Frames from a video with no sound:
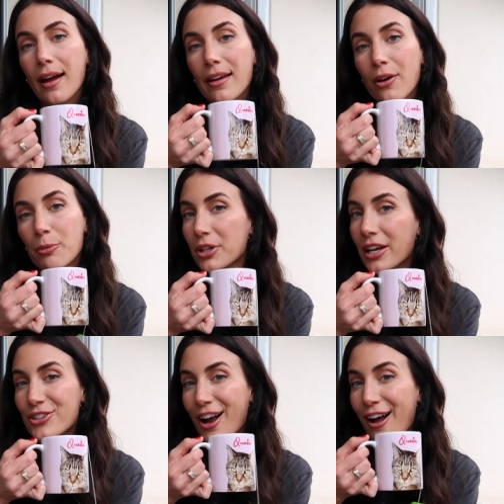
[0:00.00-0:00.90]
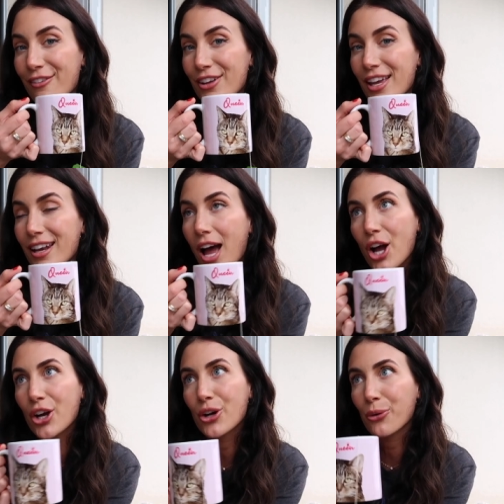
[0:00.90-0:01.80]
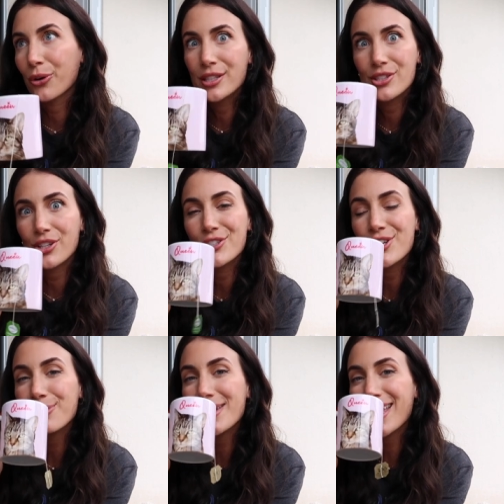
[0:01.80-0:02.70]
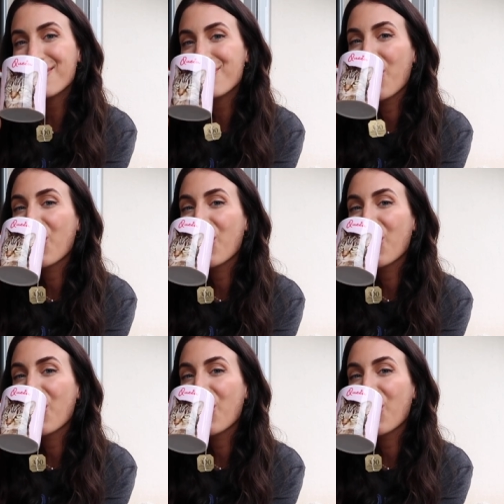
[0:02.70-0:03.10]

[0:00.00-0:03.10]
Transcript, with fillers: I hope you guys are having a great start to your weekend.